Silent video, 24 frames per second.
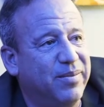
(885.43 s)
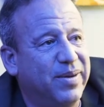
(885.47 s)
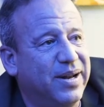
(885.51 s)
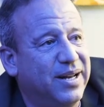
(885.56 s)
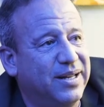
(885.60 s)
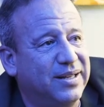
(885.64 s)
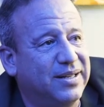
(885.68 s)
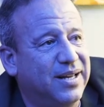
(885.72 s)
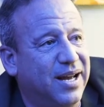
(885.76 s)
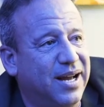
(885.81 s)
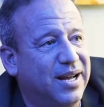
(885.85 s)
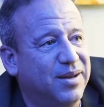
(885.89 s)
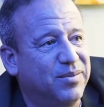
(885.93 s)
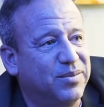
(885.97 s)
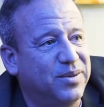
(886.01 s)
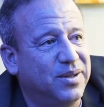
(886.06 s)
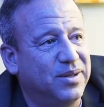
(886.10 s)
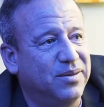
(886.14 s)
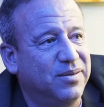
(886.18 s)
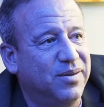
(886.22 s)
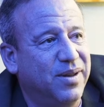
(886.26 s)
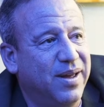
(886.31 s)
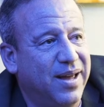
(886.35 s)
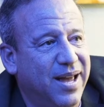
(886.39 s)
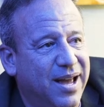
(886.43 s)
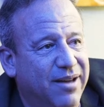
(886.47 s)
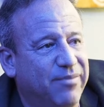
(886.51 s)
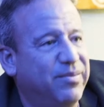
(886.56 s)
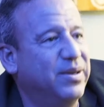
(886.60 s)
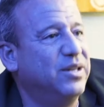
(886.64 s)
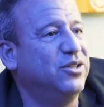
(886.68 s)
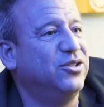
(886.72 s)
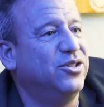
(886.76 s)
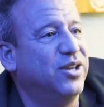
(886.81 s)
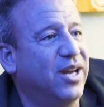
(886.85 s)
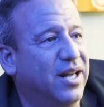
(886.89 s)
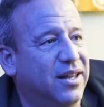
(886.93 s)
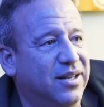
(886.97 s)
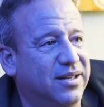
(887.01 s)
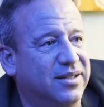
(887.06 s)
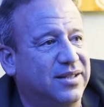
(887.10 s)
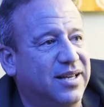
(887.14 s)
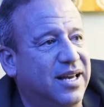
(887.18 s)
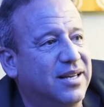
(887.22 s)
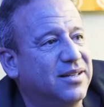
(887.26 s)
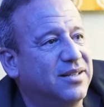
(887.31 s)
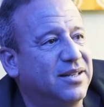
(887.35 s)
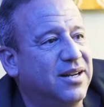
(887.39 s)
many times, and have been
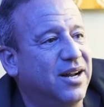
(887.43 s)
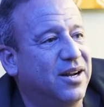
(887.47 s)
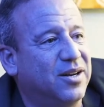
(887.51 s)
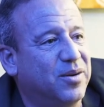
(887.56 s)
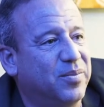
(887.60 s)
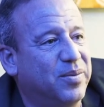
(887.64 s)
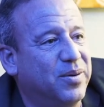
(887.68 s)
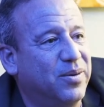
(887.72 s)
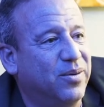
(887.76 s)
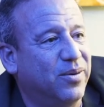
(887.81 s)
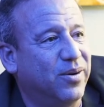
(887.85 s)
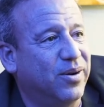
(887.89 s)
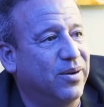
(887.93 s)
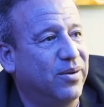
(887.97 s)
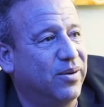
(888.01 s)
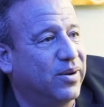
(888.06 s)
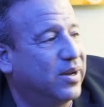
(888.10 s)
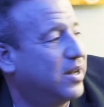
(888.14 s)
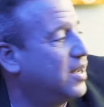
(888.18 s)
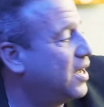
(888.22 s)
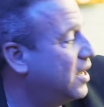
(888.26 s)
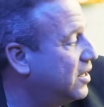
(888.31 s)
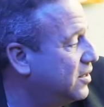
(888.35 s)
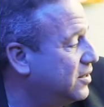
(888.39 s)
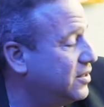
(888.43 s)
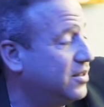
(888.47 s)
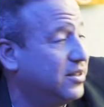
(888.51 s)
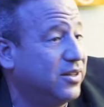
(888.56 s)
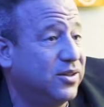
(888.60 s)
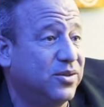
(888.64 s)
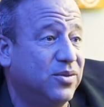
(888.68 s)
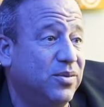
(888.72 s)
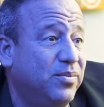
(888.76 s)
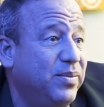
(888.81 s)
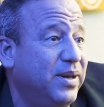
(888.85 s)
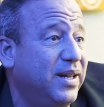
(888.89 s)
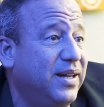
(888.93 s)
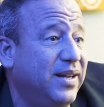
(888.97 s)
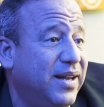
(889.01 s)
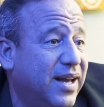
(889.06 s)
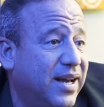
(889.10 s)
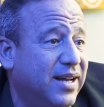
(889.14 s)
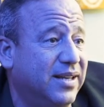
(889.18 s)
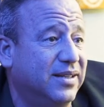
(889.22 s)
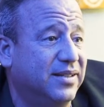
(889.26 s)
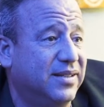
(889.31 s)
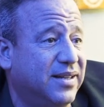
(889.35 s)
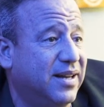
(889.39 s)
jealous as an entrepreneur, going, "Gosh, this would be
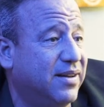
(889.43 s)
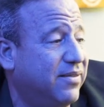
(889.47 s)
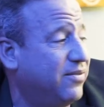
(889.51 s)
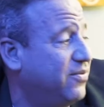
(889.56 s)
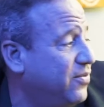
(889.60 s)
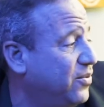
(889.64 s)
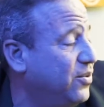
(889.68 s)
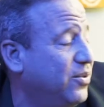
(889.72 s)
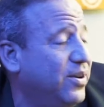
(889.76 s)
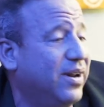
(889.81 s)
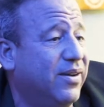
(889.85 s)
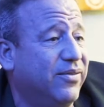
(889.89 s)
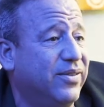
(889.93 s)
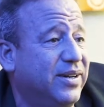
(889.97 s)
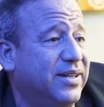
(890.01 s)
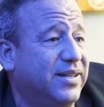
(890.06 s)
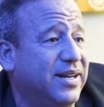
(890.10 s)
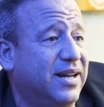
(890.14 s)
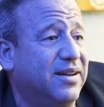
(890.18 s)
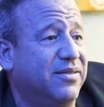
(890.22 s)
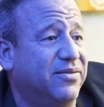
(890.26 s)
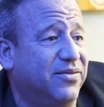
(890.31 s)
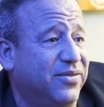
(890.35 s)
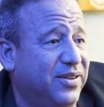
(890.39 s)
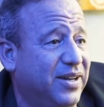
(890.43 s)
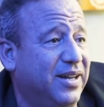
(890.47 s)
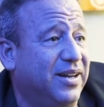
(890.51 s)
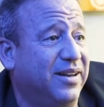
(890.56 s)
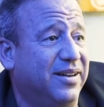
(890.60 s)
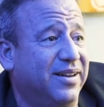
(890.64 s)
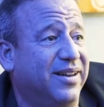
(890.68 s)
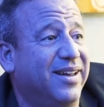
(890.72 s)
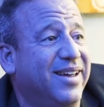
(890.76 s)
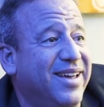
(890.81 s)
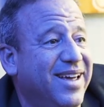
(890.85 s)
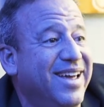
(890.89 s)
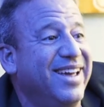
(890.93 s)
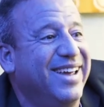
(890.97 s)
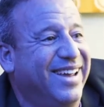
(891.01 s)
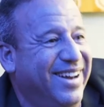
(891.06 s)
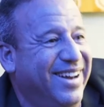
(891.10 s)
nice to have food every ten feet." Yeah.